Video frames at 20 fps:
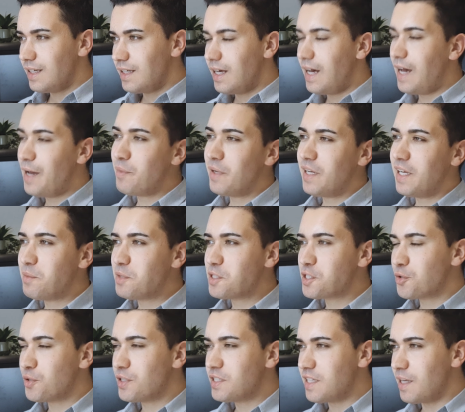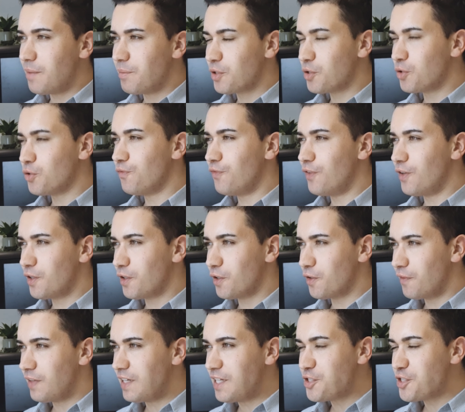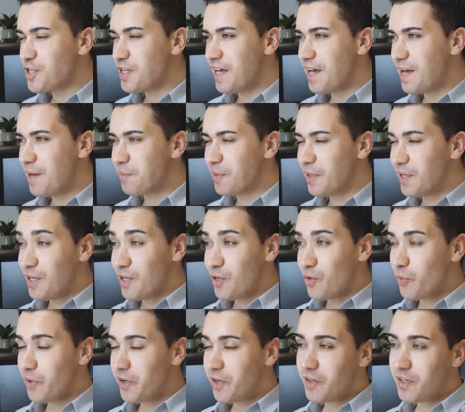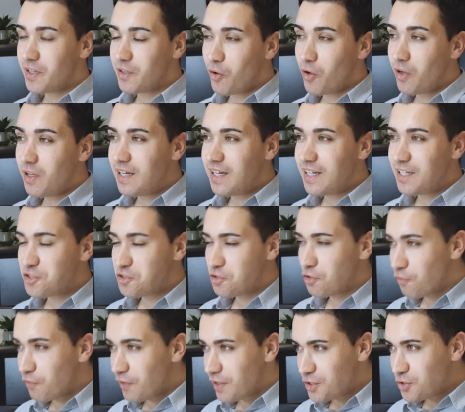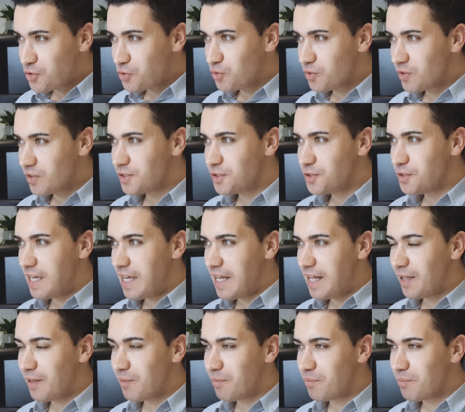Hi, my name is Chris. I'm the co-founder of LeadGen App. We are an online software tool to help